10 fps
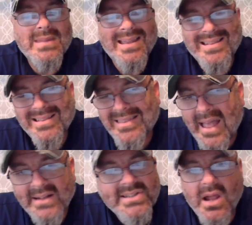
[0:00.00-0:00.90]
And
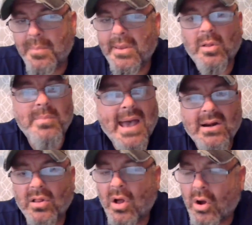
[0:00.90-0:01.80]
that's an uphill
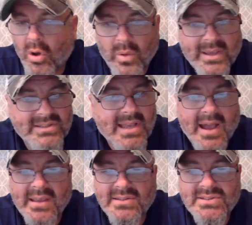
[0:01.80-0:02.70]
battle always,
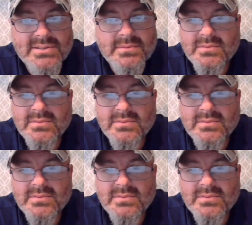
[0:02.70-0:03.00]
guys.